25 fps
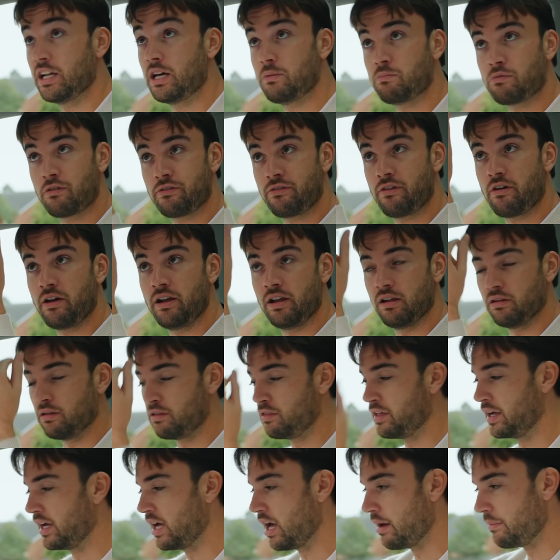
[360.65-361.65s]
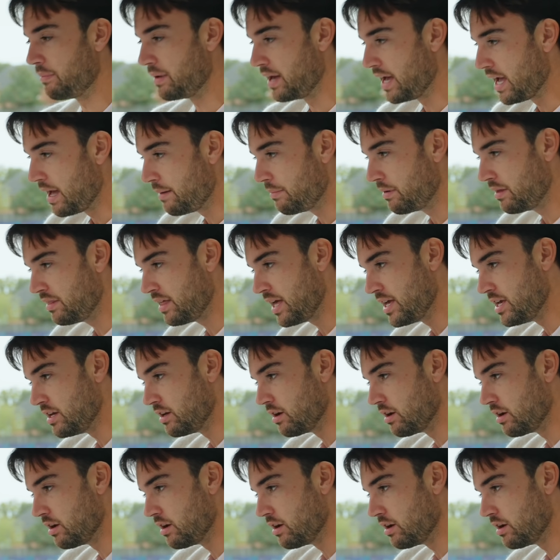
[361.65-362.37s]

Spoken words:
I'd prefer a little thing up here, but there you